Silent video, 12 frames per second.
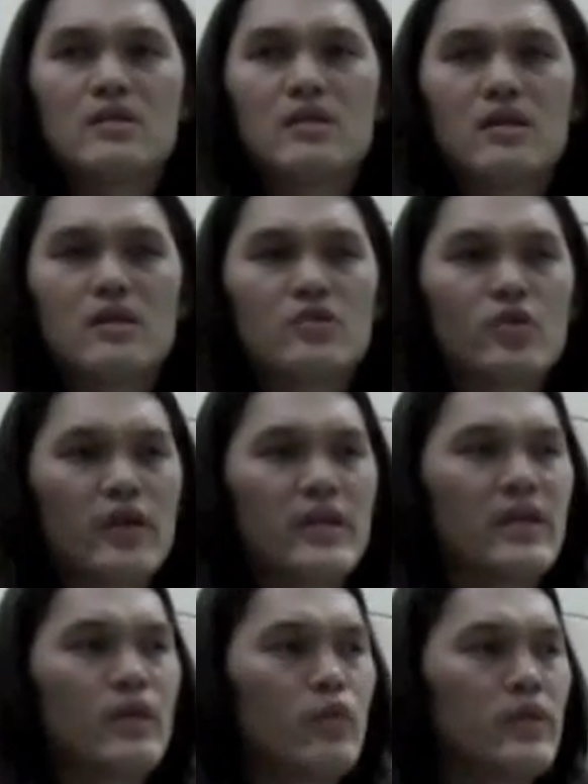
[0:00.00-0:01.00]
to try
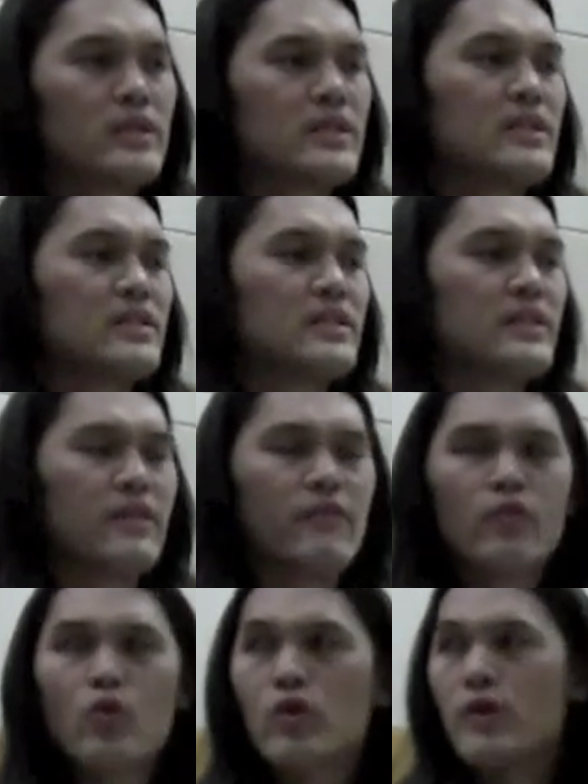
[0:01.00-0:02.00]
to get witnesses to
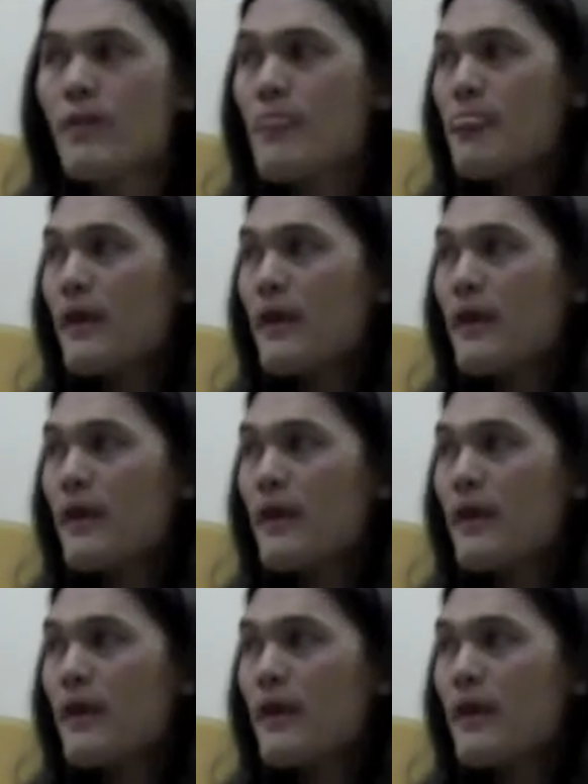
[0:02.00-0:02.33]
step forward.